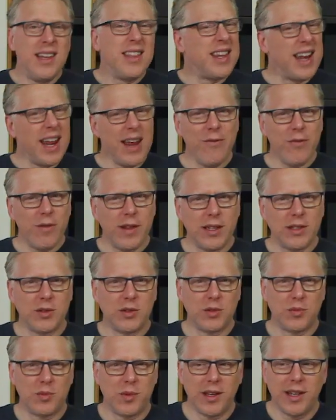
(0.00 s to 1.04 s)
The name for this
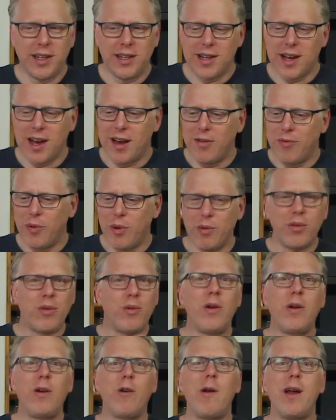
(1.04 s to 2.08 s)
was really tough. We were
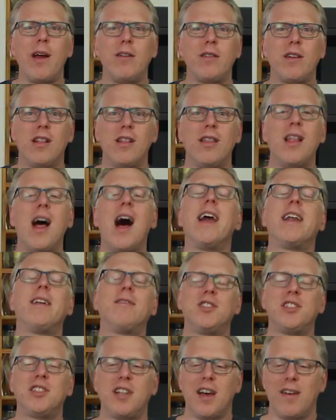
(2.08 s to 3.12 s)
throwing around a lot of
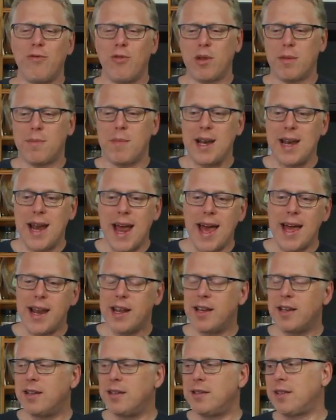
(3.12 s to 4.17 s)
stuff with
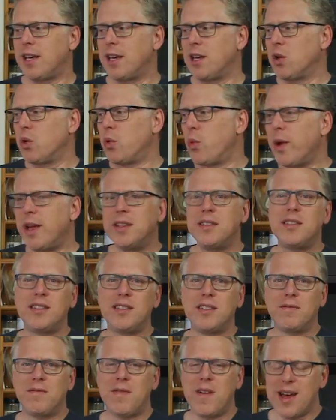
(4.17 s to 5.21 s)
bananas and Gwen
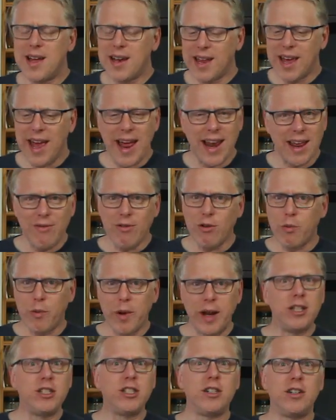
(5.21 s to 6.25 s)
Stefani and even
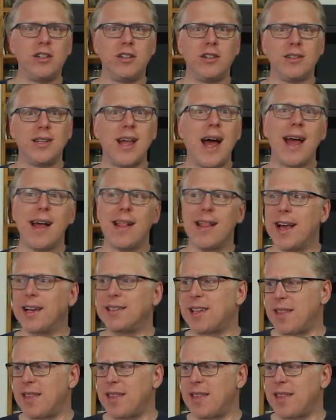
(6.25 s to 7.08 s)
regional dialects.